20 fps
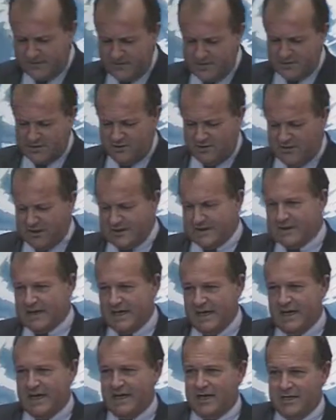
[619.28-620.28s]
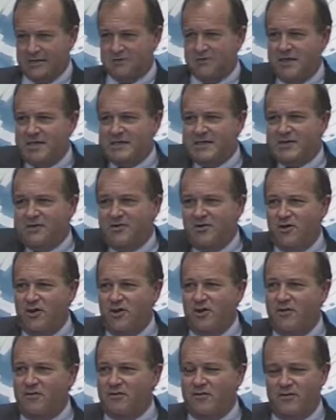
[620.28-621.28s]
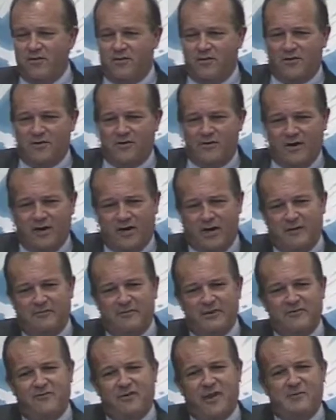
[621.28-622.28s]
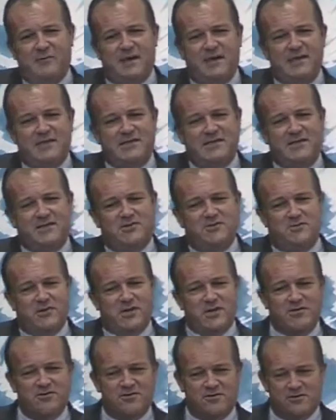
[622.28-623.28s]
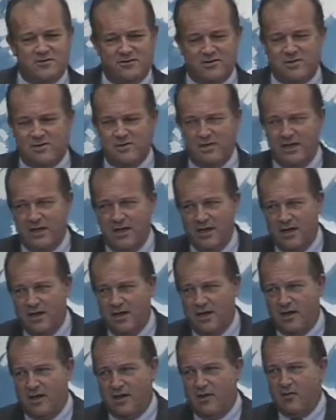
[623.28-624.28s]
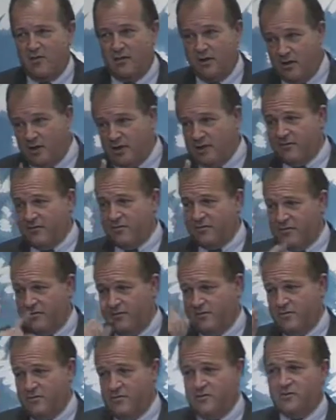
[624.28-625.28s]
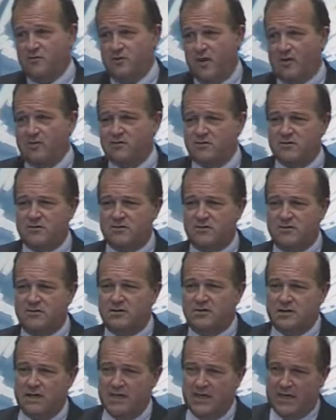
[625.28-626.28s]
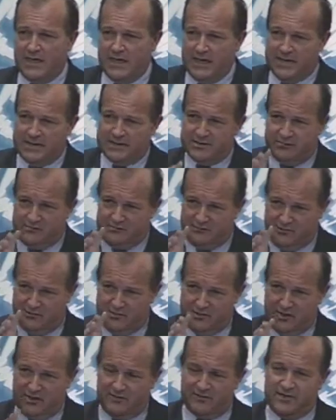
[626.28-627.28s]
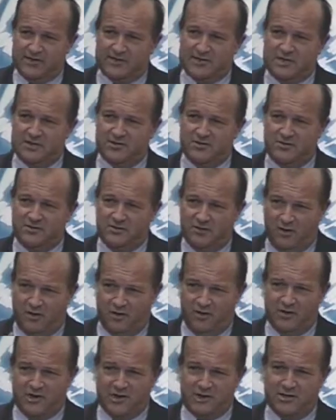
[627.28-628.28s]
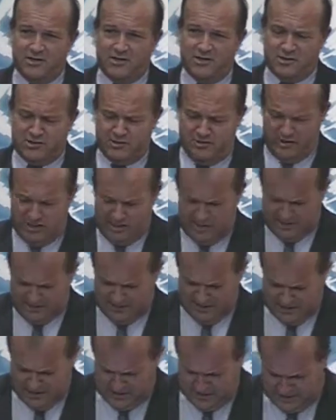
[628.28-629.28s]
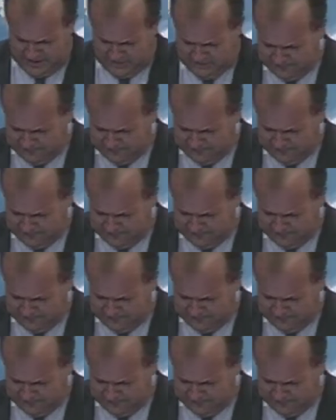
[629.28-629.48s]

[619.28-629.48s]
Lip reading: So that's creating a hub or having the ability to insource, even to outsource, is a tough decision organizationally speaking.